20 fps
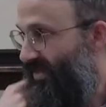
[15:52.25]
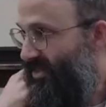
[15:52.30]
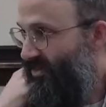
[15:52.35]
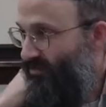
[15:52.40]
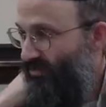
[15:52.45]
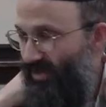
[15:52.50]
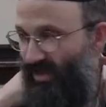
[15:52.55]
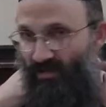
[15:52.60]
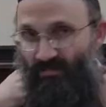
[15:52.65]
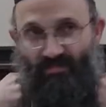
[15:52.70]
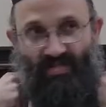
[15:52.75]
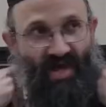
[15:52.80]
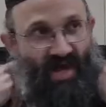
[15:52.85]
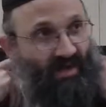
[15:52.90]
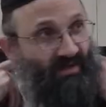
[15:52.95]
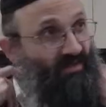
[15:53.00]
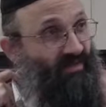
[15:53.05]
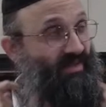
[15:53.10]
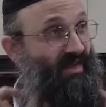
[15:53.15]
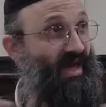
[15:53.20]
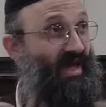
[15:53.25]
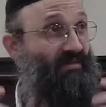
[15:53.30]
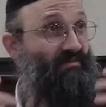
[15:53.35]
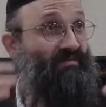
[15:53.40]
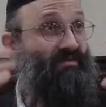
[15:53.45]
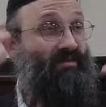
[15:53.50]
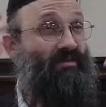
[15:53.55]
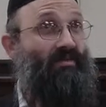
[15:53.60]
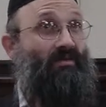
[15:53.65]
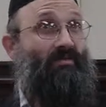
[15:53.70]
It's bringing back
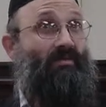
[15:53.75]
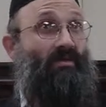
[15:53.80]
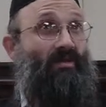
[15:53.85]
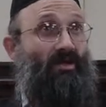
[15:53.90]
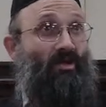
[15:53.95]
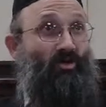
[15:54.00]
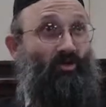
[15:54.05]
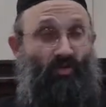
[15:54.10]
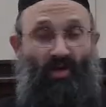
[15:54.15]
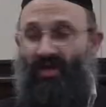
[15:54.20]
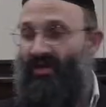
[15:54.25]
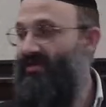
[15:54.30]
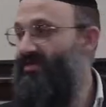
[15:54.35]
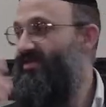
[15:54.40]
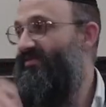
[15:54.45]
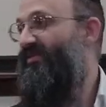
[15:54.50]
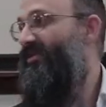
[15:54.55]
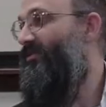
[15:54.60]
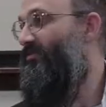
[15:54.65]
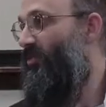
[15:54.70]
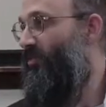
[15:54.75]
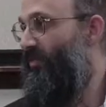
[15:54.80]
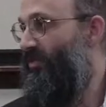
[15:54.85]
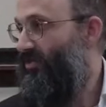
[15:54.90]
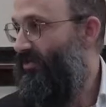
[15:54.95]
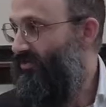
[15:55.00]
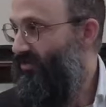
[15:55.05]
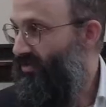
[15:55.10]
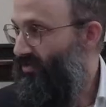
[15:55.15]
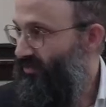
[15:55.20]
that greatness of Adam
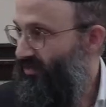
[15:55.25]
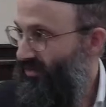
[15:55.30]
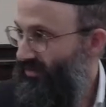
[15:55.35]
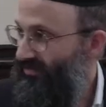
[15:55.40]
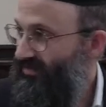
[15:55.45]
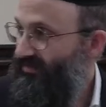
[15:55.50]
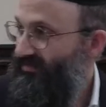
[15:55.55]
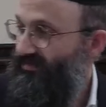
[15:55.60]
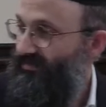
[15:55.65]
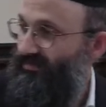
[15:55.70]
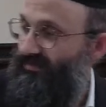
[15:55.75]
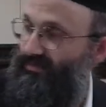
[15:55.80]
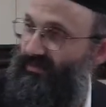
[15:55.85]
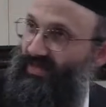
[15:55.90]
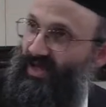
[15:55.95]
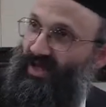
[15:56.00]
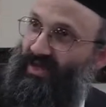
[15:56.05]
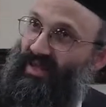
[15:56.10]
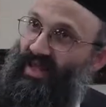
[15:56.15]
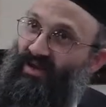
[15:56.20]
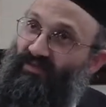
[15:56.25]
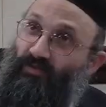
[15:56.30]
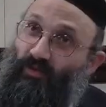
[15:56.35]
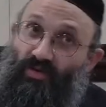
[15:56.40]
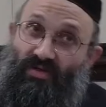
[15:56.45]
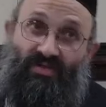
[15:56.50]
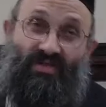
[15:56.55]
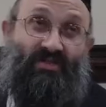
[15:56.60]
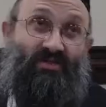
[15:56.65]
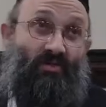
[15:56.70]
Harishon to the world. And that, of
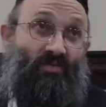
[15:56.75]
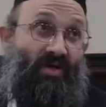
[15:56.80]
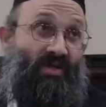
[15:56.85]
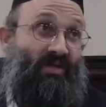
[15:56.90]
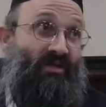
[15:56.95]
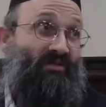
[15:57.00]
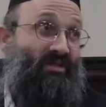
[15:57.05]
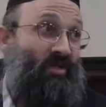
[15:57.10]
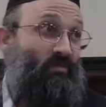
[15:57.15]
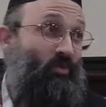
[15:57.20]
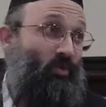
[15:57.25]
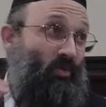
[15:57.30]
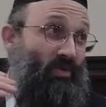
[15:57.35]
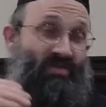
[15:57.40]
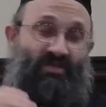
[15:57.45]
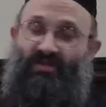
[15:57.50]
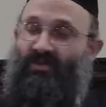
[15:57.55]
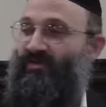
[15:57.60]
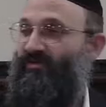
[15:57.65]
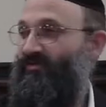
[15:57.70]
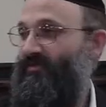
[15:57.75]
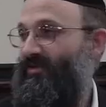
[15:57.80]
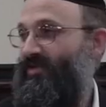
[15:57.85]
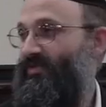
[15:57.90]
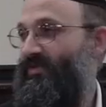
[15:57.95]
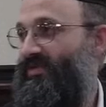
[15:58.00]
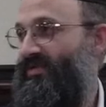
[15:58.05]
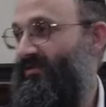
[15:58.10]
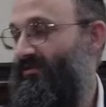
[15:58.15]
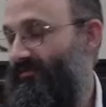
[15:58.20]
course, is already a deeper reason than the
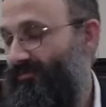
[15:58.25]
first reason.